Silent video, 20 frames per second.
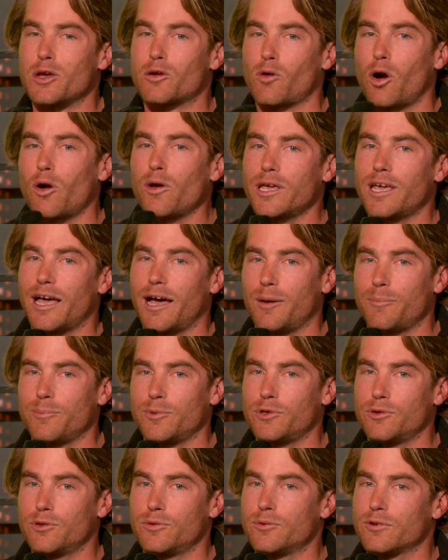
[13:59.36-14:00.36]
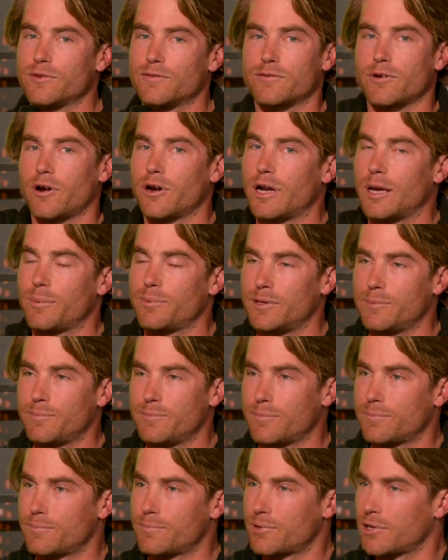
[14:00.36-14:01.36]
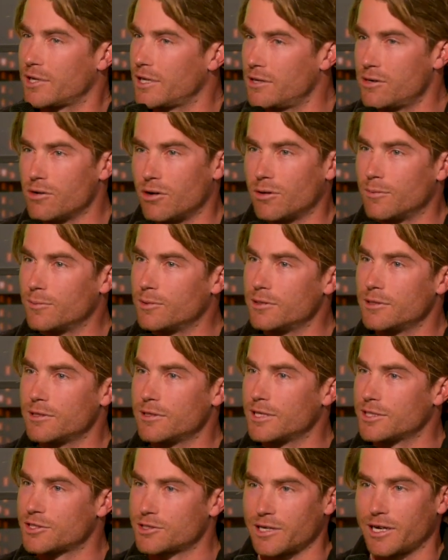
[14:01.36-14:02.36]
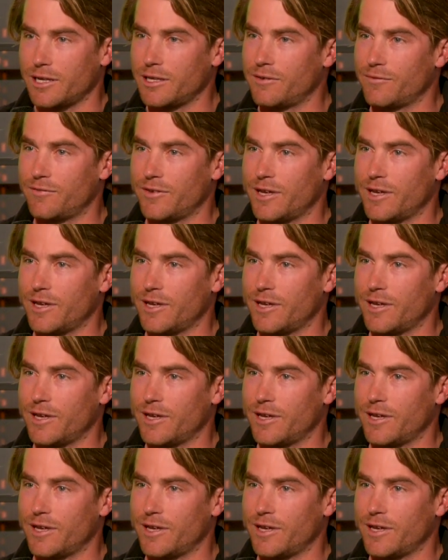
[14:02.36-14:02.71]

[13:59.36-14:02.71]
Growing up, you would have grown up in... pretty normal Australian